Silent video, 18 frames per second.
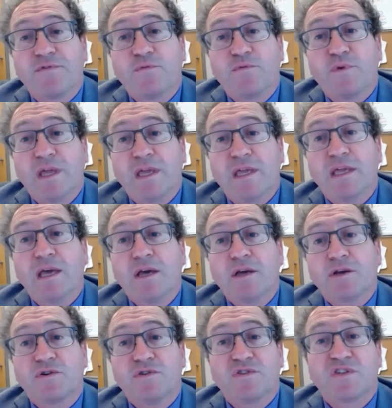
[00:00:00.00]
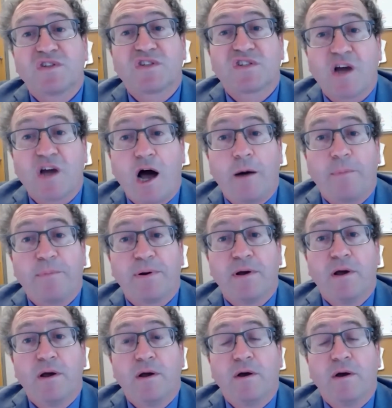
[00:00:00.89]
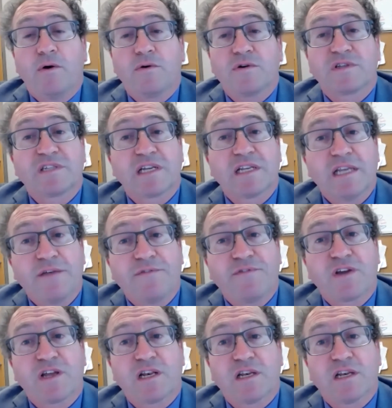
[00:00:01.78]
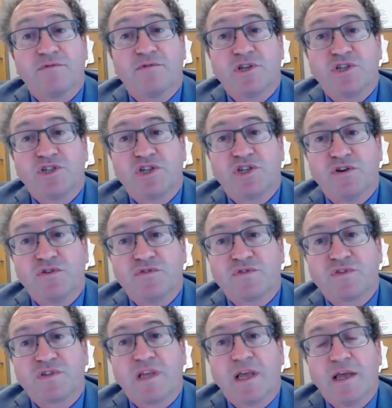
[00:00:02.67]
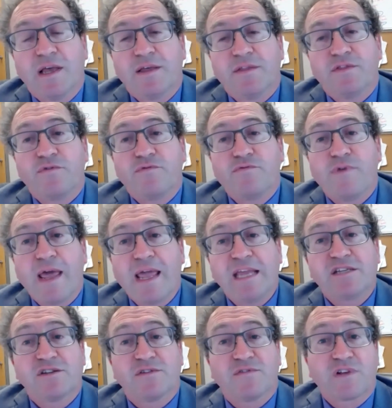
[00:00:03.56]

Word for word: we could stop or significantly reduce the rate of